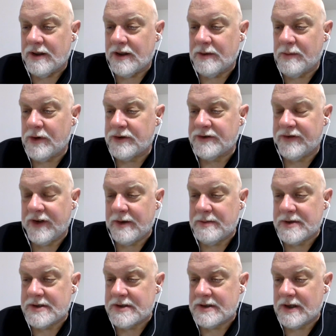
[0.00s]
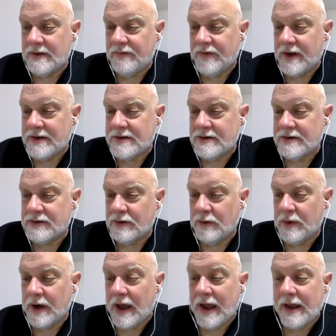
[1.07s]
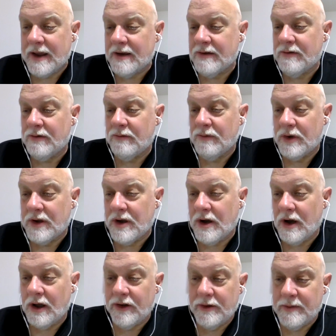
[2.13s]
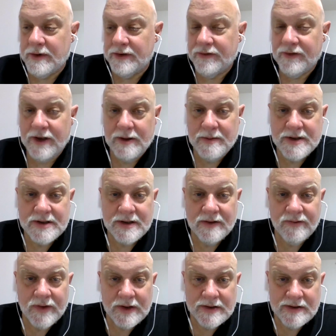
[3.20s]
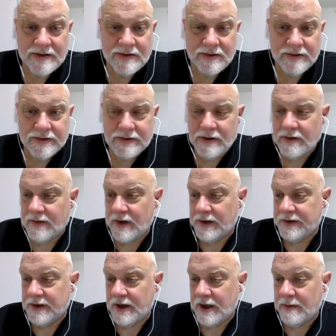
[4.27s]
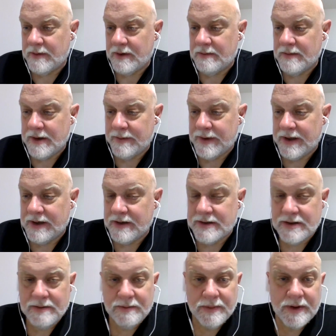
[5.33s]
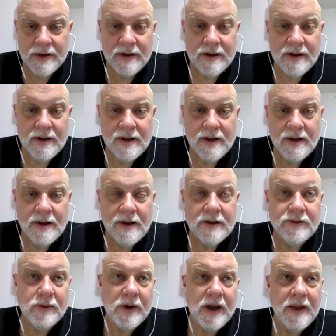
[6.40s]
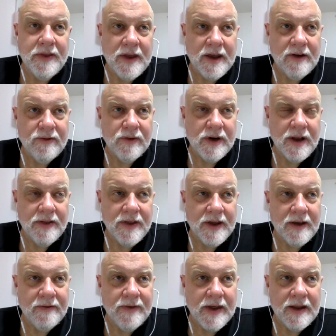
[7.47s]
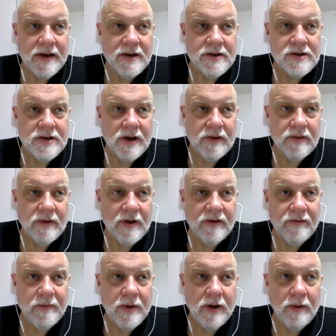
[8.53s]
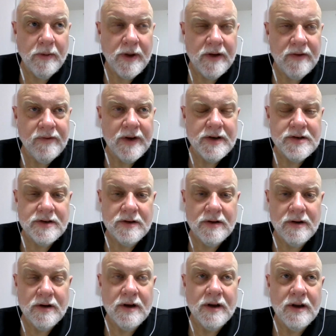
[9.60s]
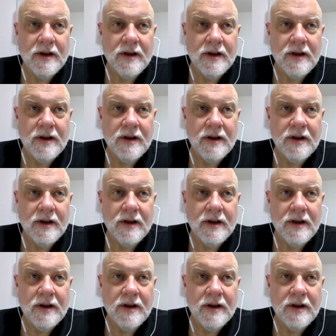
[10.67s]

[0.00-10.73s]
the most famous adventure story, what I would call the most famous adventure short story of all time. And maybe it isn't, but it's what I think of when I think of that genre of pulp adventure